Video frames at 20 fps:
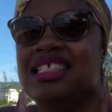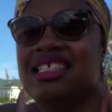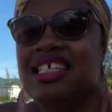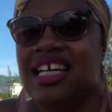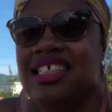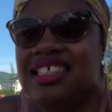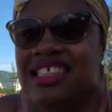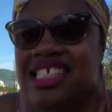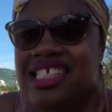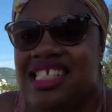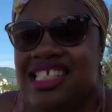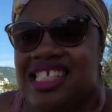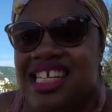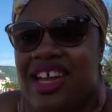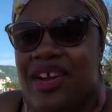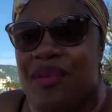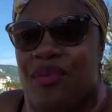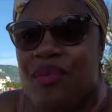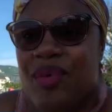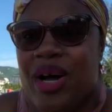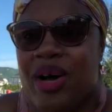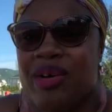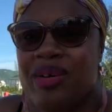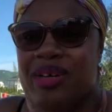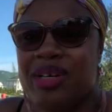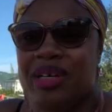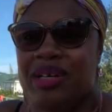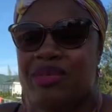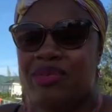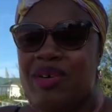Duchess is here.
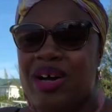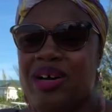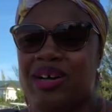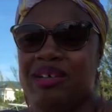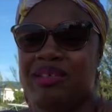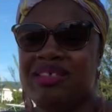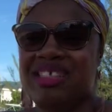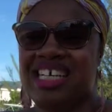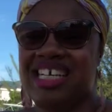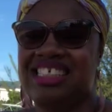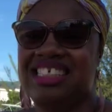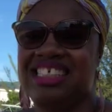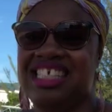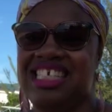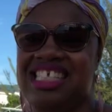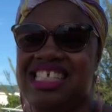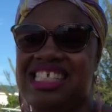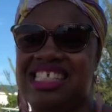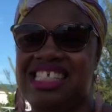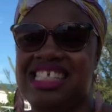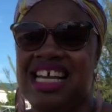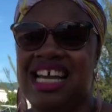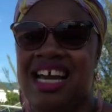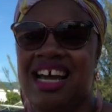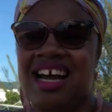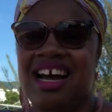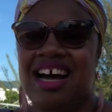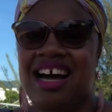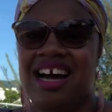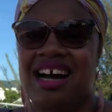Welcome, Duchess.
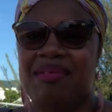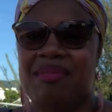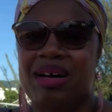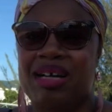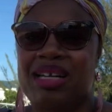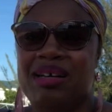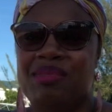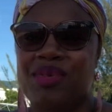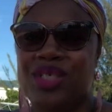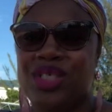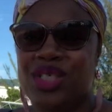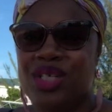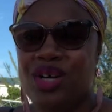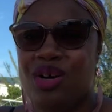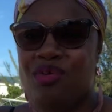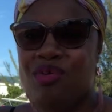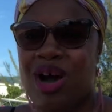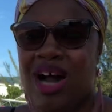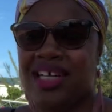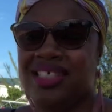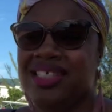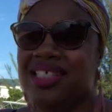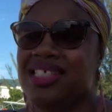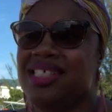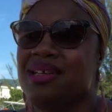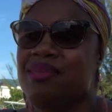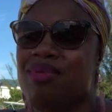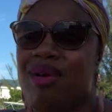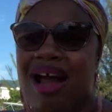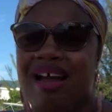My name is Chanelle
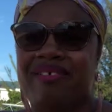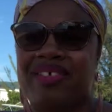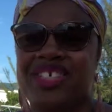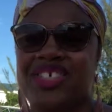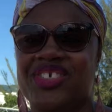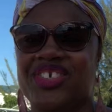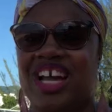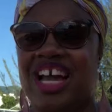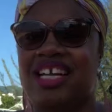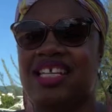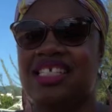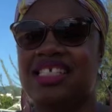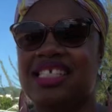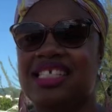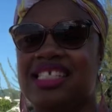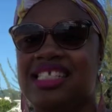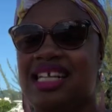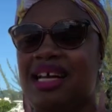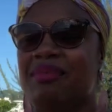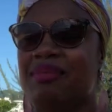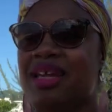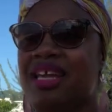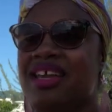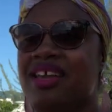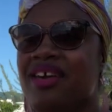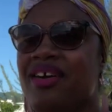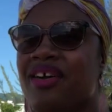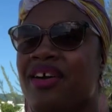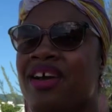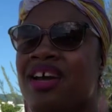Washington, Profit Strategist. I'm
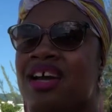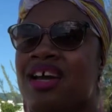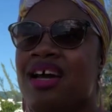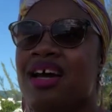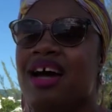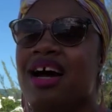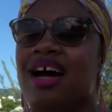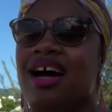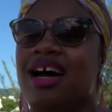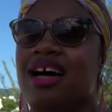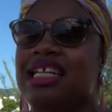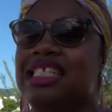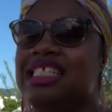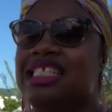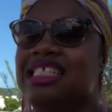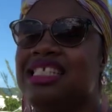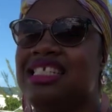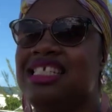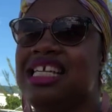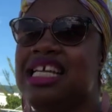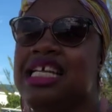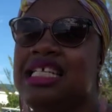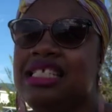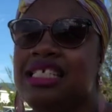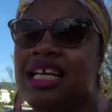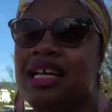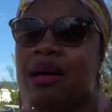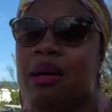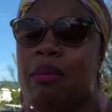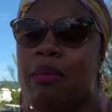here
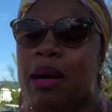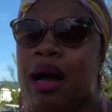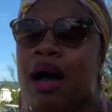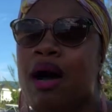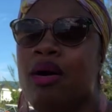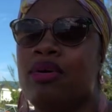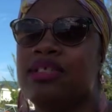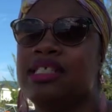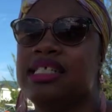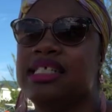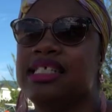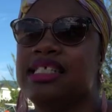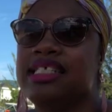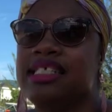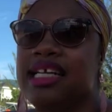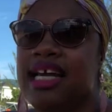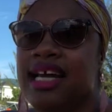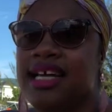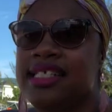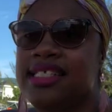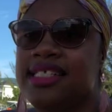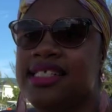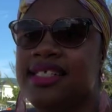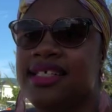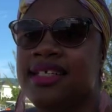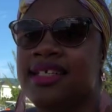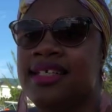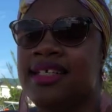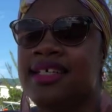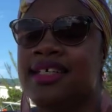teaching about success,
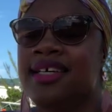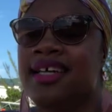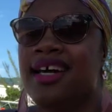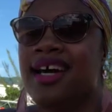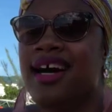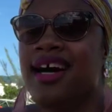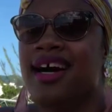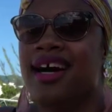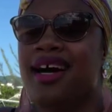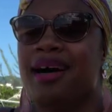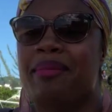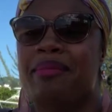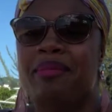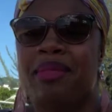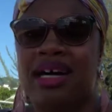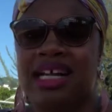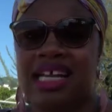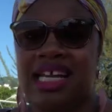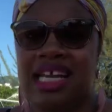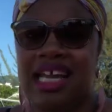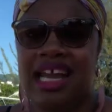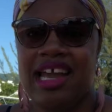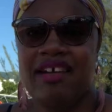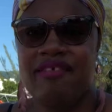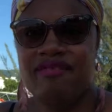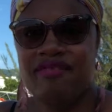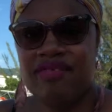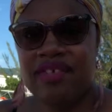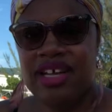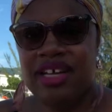money,
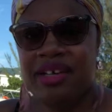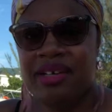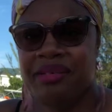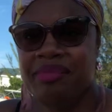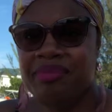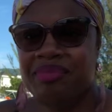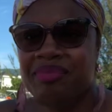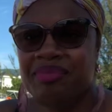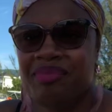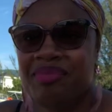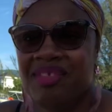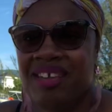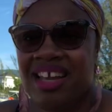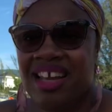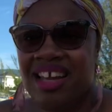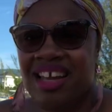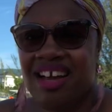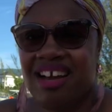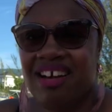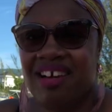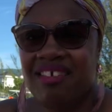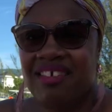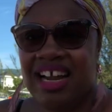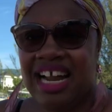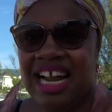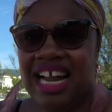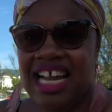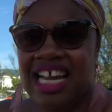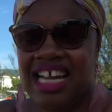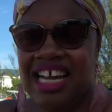and freedom. All
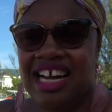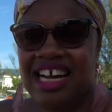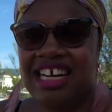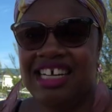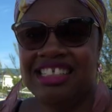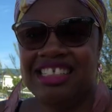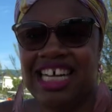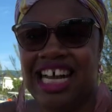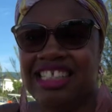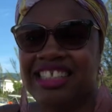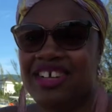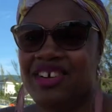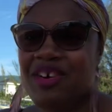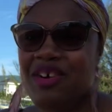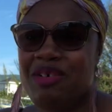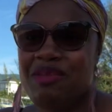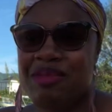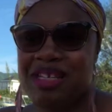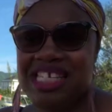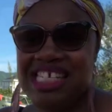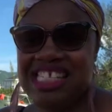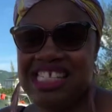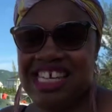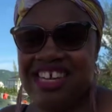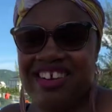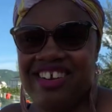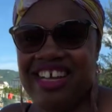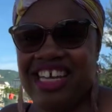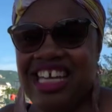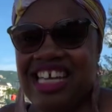right. Dr. Coleman is
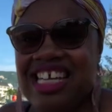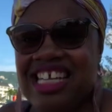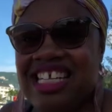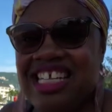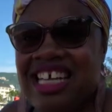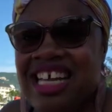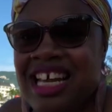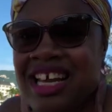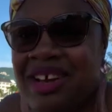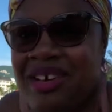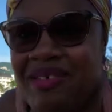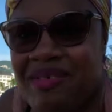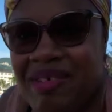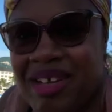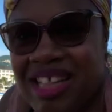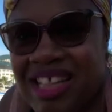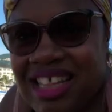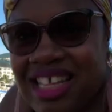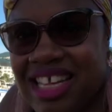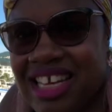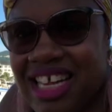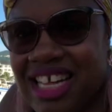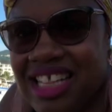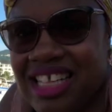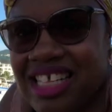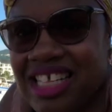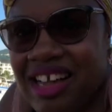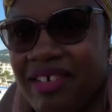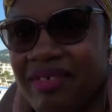here again with another